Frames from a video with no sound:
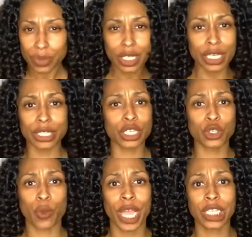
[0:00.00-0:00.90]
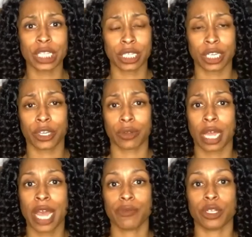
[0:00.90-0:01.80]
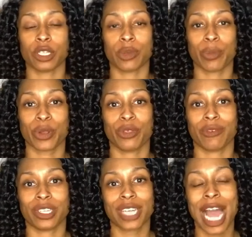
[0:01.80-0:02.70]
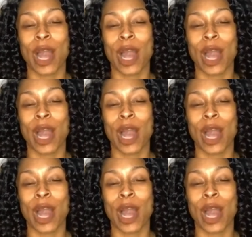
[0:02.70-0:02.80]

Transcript: situations in your life, which is the birth of a child.